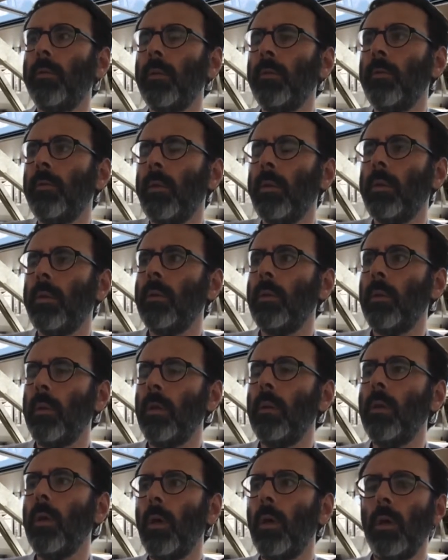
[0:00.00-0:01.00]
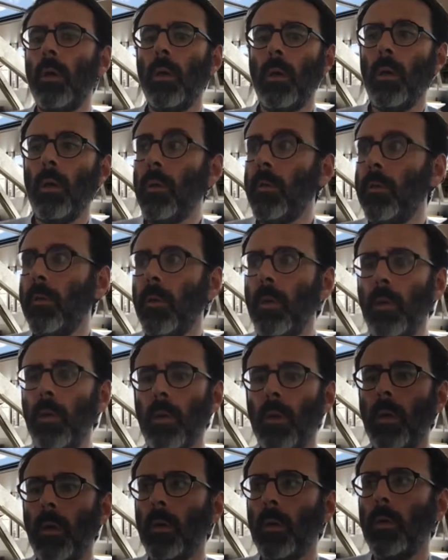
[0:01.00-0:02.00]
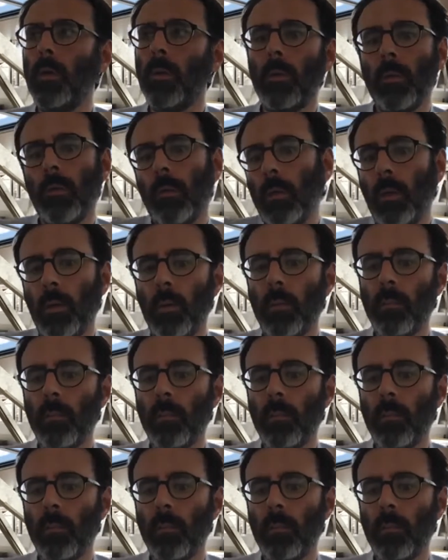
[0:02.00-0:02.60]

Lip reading: uncertainty easily. And yeah.